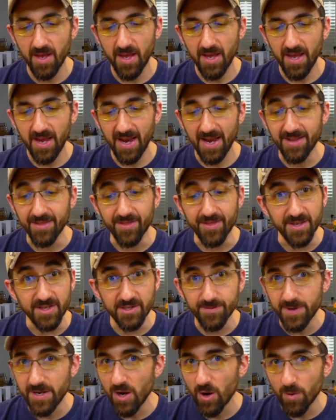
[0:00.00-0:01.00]
And
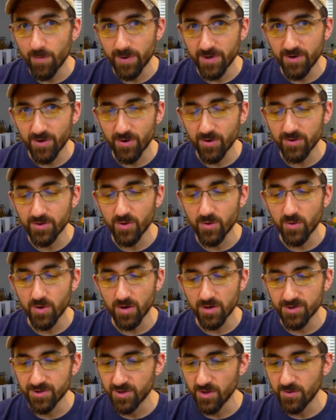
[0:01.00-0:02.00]
Thisbe opened her door,
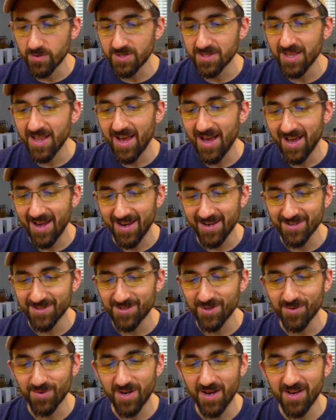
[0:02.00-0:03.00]
so sly,
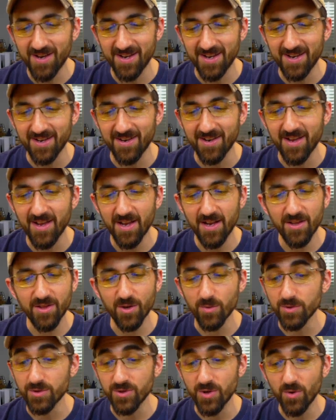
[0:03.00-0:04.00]
so cunning. There
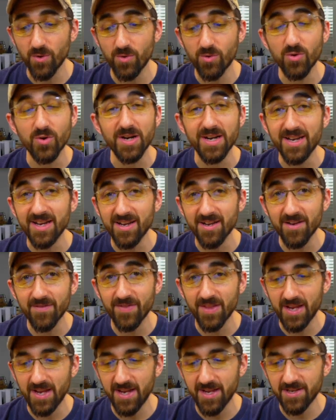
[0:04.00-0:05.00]
was no creaking of the
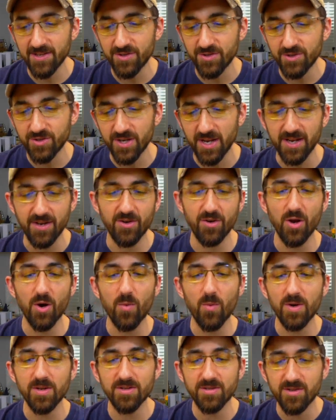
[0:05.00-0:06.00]
hinge, and no
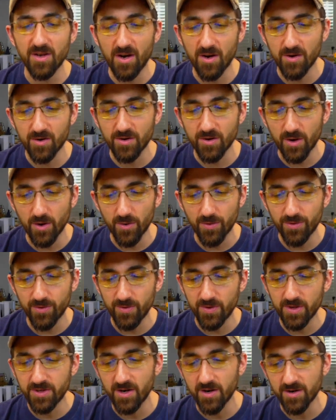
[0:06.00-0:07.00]
one saw her go through the
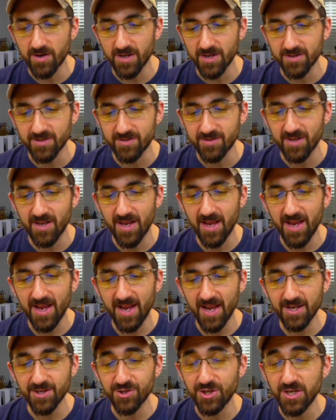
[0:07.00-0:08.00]
darkness.
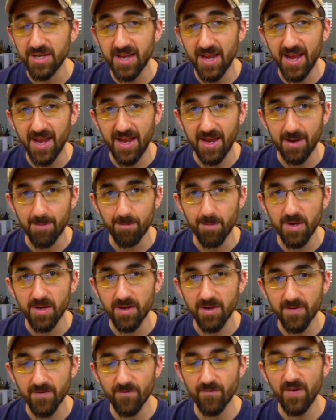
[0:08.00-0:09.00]
And she came,
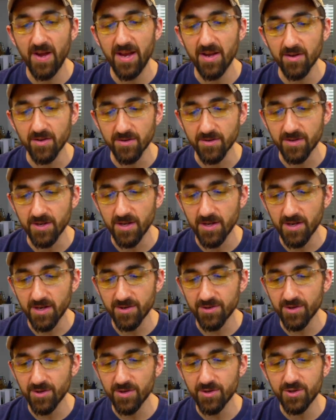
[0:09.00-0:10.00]
veiled,
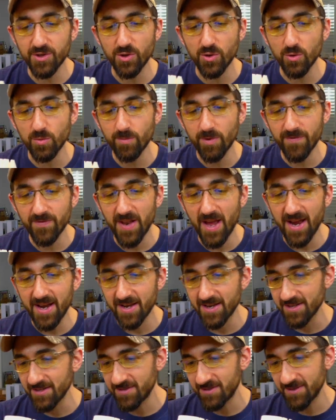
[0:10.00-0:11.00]
to the tomb of
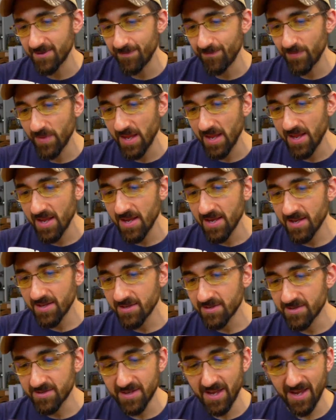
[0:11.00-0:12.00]
Ninus,
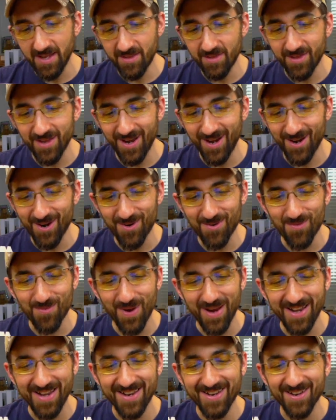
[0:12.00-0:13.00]
sat there
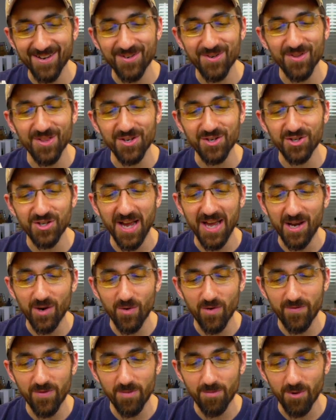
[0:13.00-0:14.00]
waiting under the shadow
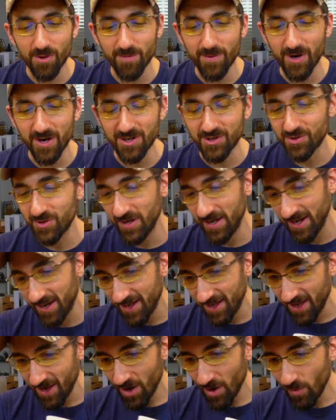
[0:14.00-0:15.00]
of the mulberry tree.
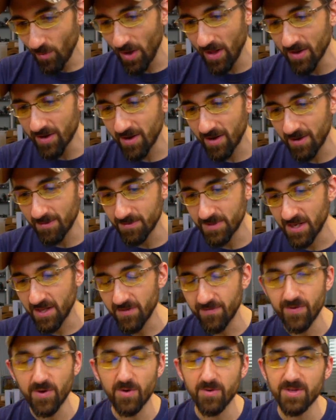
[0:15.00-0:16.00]
Welcome,
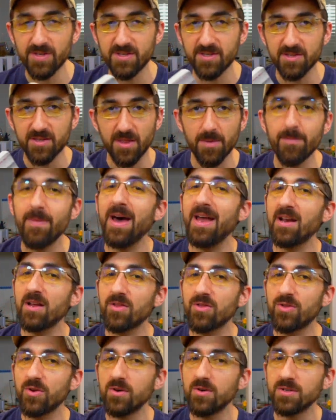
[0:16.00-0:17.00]
telephone. This is Thematic
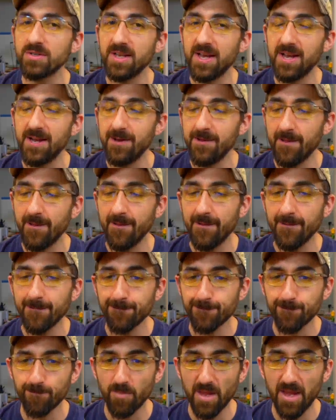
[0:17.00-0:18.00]
Thursday.
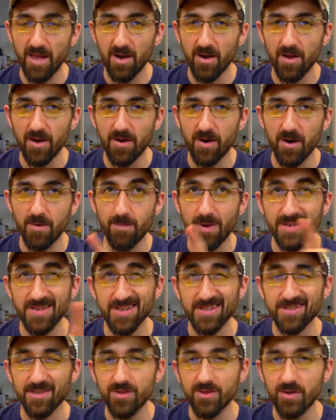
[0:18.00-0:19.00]
And on our
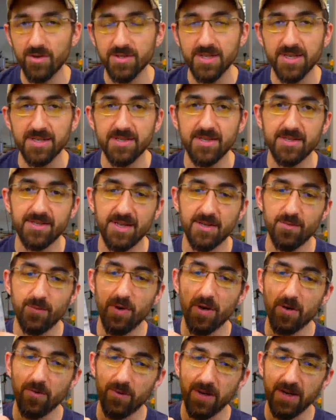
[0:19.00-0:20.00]
Mondays and Thursdays these days, we
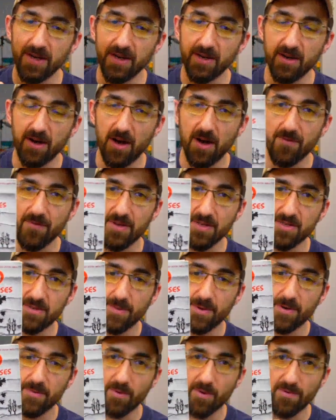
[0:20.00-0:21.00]
are reading Ovid's
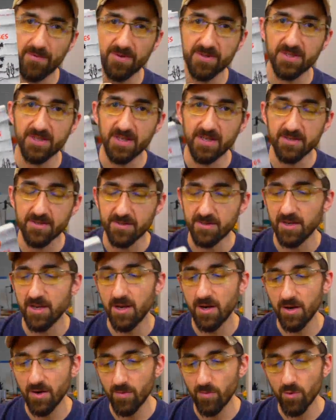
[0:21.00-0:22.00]
Metamorphoses,
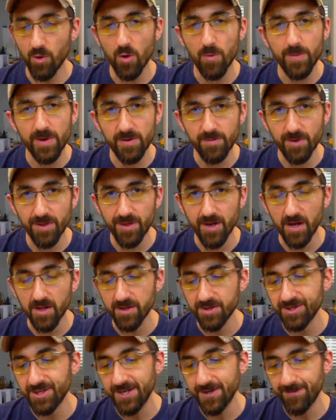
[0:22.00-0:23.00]
Roman
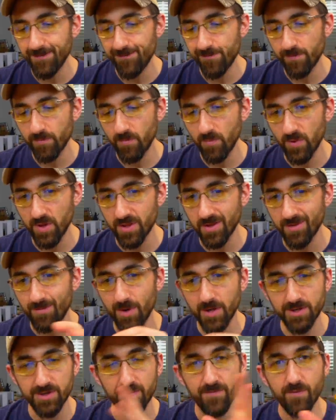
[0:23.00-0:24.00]
mythology with a
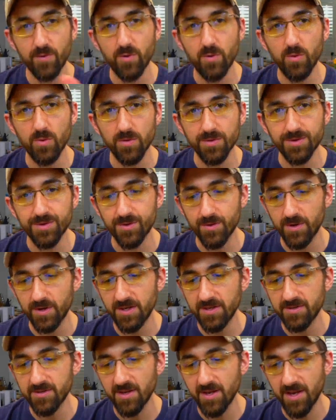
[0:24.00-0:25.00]
bunch of cool
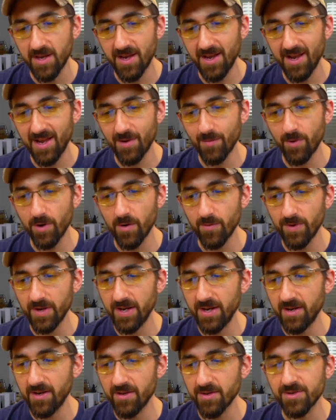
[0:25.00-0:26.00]
stories. And we are
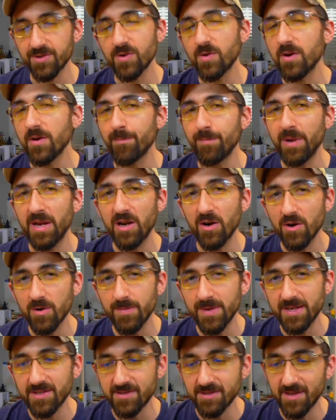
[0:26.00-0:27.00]
reading the story of
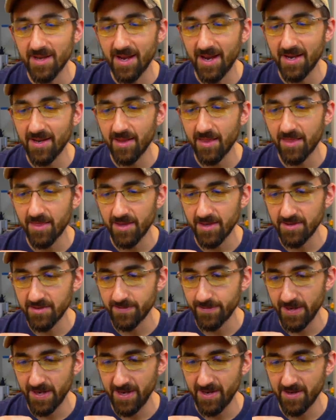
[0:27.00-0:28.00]
Pyramus and
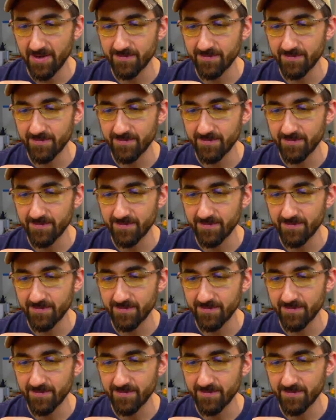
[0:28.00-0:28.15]
Thisbe.